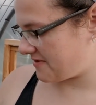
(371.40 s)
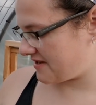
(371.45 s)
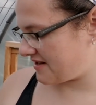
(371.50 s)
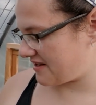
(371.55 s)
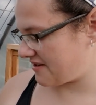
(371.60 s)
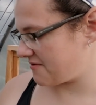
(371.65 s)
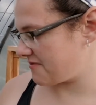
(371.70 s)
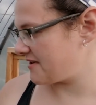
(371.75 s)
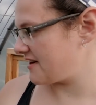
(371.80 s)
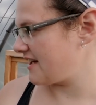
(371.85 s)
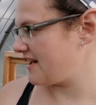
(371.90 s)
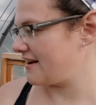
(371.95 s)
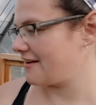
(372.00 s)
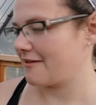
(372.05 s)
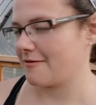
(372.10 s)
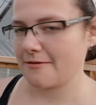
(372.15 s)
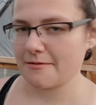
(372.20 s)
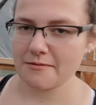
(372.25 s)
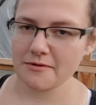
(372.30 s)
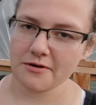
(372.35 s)
way they would have had a
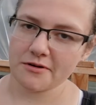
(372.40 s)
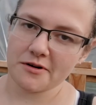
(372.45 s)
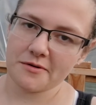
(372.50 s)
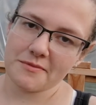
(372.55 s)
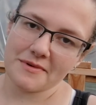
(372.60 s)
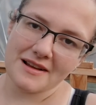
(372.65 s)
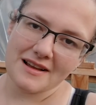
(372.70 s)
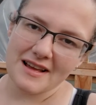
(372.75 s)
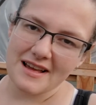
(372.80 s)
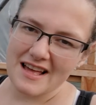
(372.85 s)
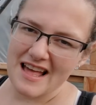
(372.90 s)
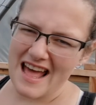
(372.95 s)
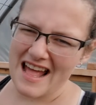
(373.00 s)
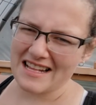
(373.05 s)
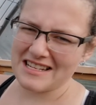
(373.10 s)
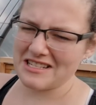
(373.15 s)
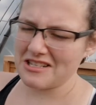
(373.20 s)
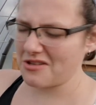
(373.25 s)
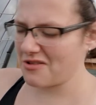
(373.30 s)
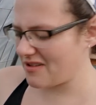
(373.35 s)
little bit more room.
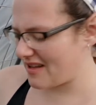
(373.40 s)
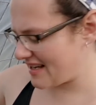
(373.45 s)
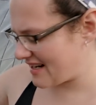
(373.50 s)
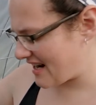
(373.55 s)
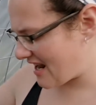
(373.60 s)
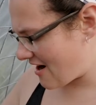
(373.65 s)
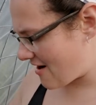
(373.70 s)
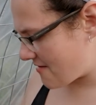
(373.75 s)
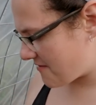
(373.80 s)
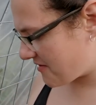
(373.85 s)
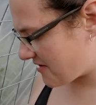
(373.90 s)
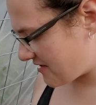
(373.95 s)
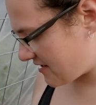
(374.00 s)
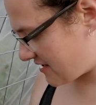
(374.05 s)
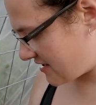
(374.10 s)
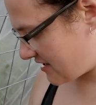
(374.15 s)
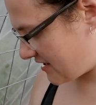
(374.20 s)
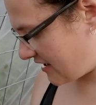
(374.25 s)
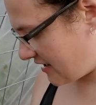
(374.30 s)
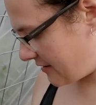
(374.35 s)
It's too late now for
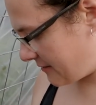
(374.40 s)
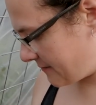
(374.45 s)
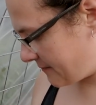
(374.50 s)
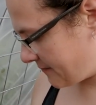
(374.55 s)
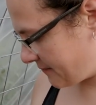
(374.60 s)
this year,